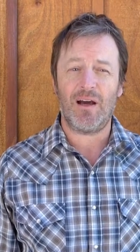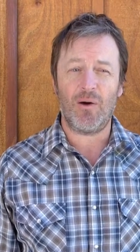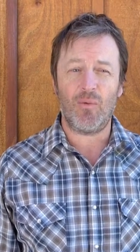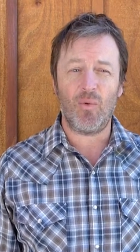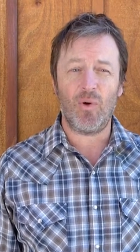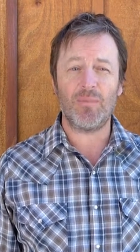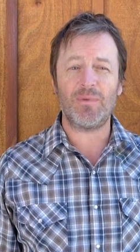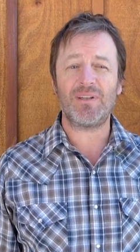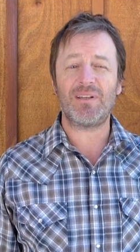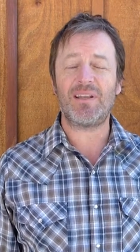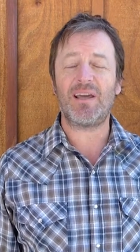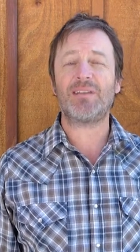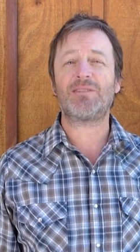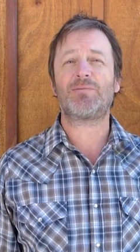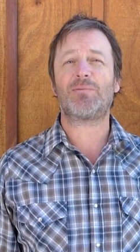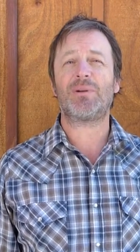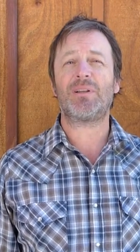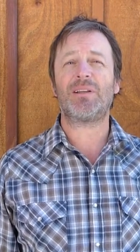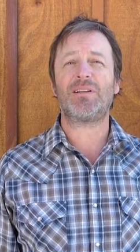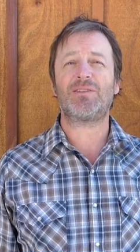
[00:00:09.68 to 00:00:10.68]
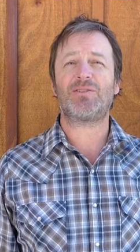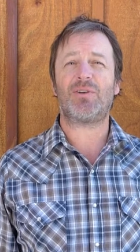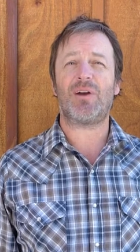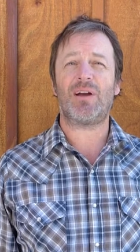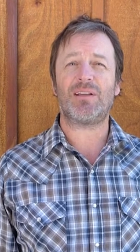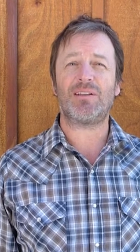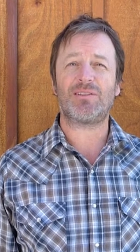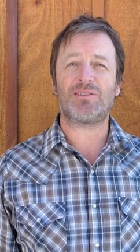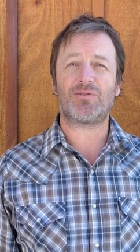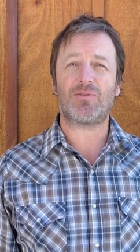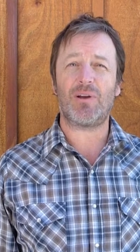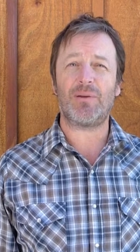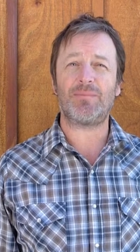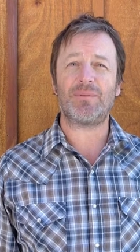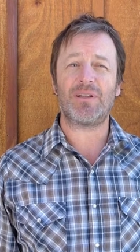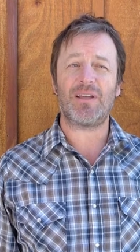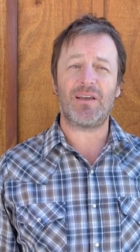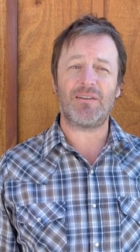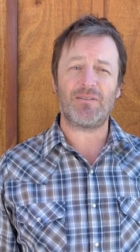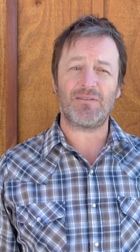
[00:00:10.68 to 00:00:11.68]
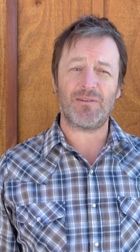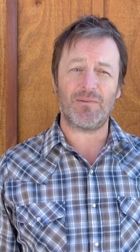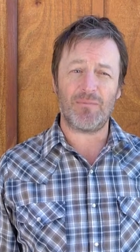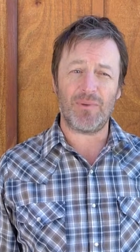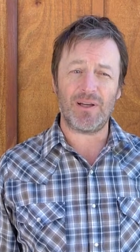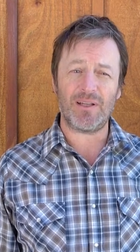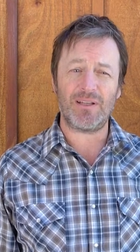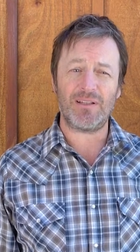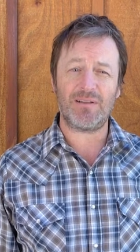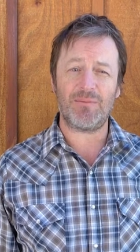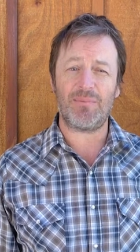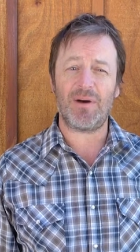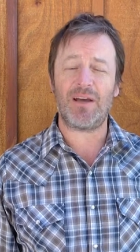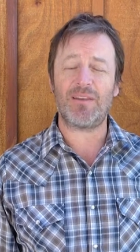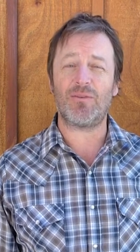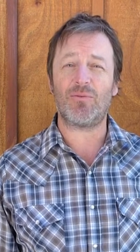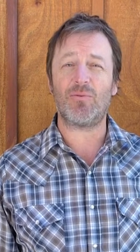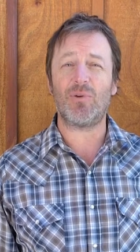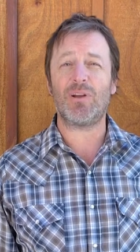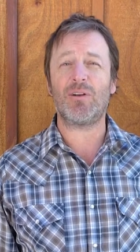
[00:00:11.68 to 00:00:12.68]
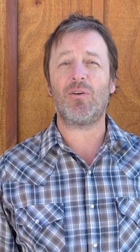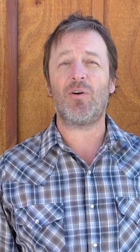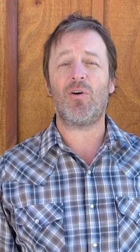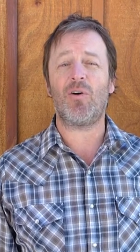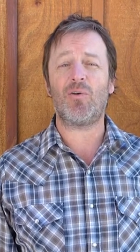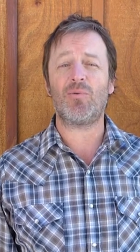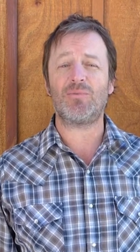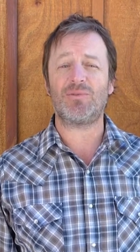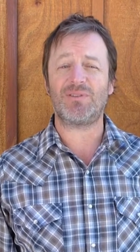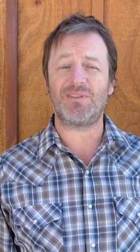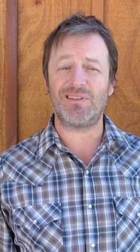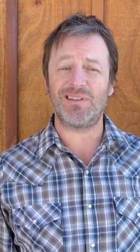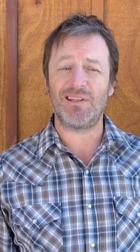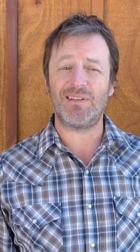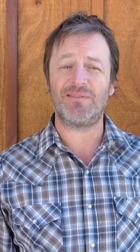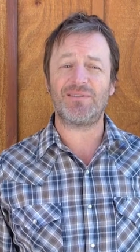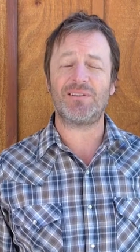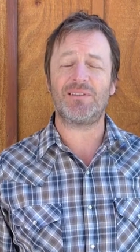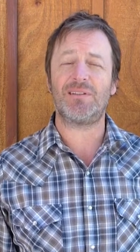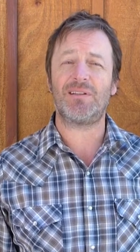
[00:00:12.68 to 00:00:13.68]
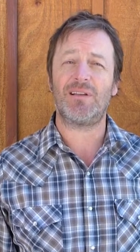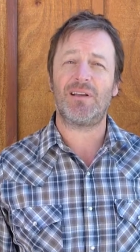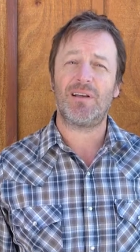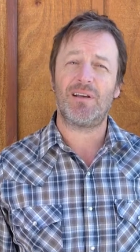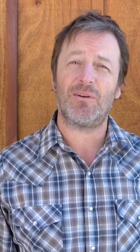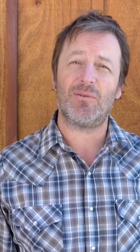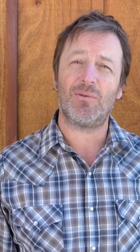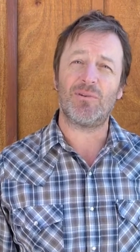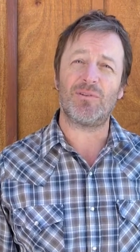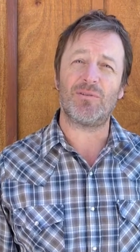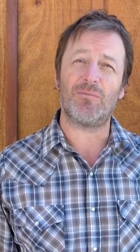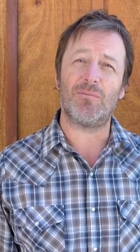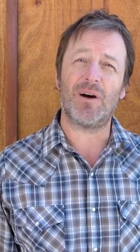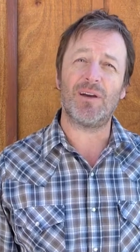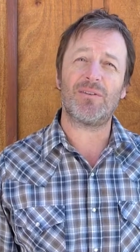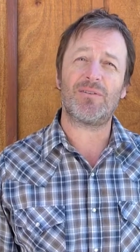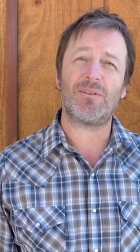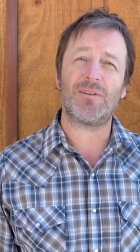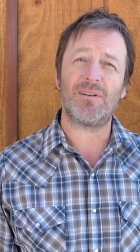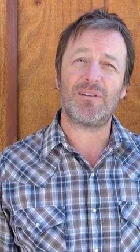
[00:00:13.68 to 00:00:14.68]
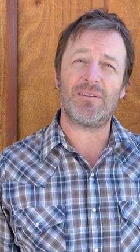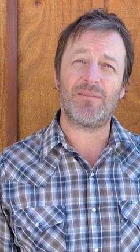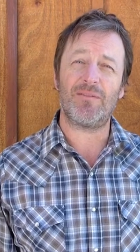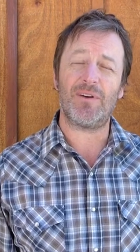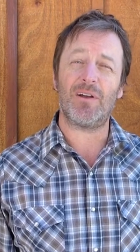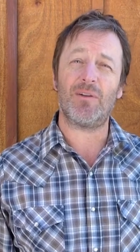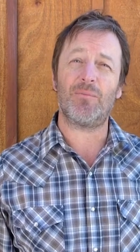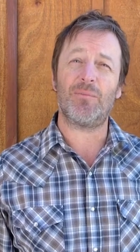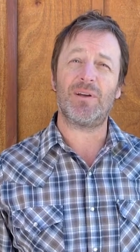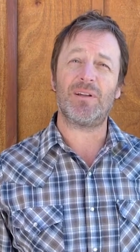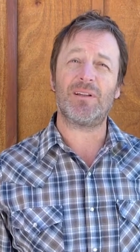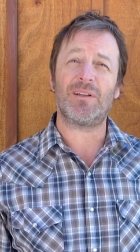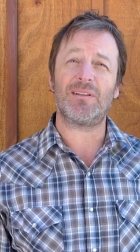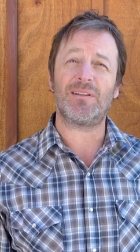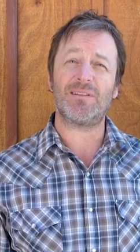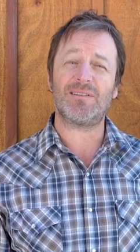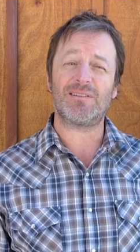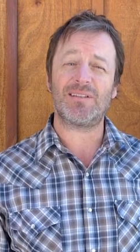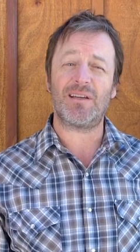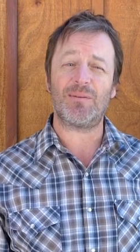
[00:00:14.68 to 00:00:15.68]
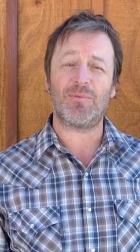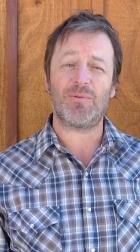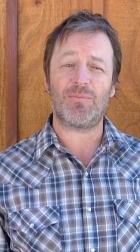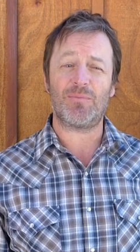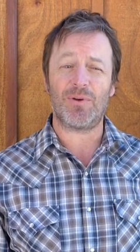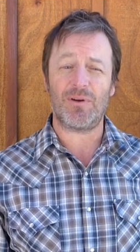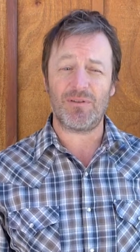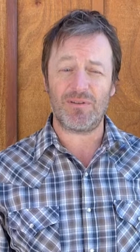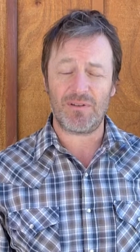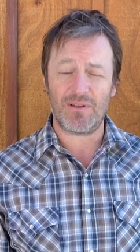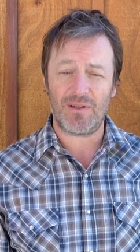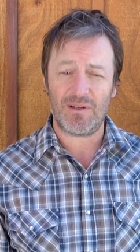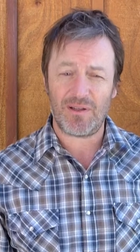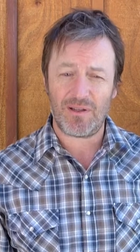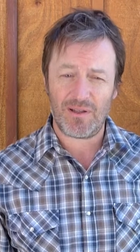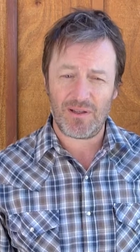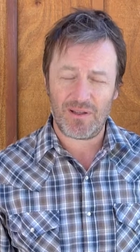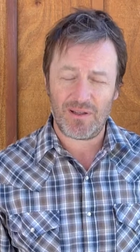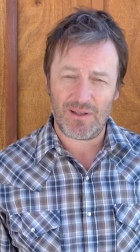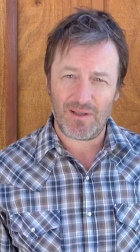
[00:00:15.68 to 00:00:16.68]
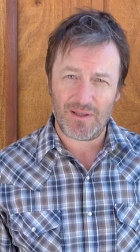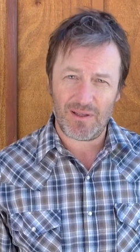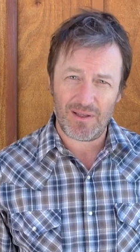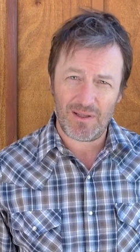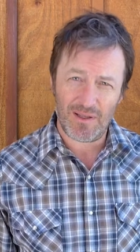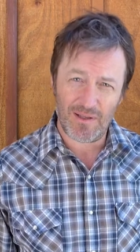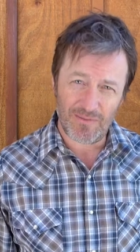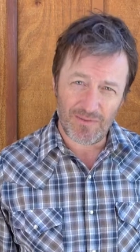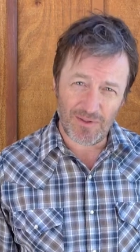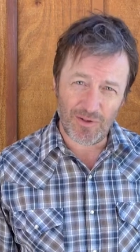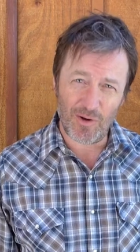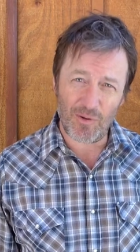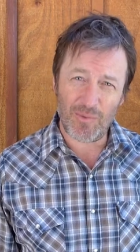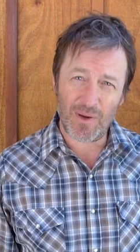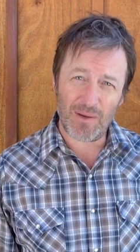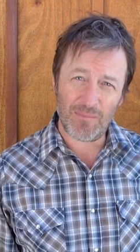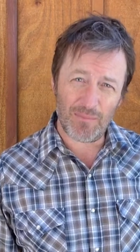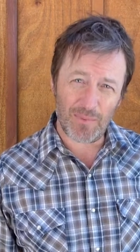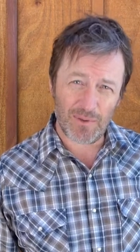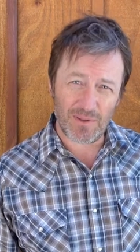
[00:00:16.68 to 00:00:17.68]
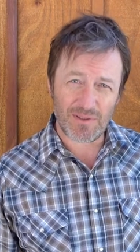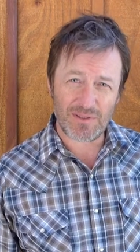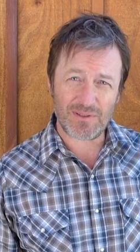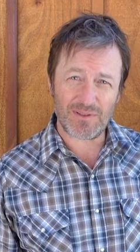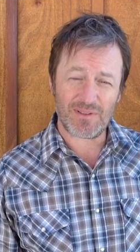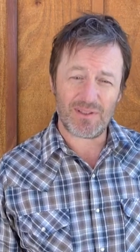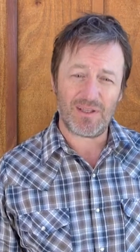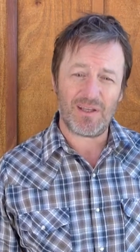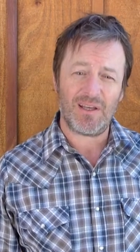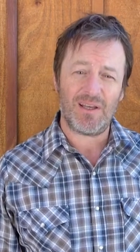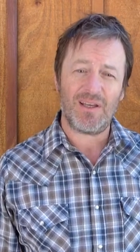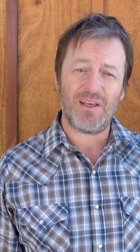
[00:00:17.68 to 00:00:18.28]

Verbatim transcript: a woman desperately trying to scrape together the money to buy the rental home she lives in with her mother and developmentally disabled brother. If you know my books,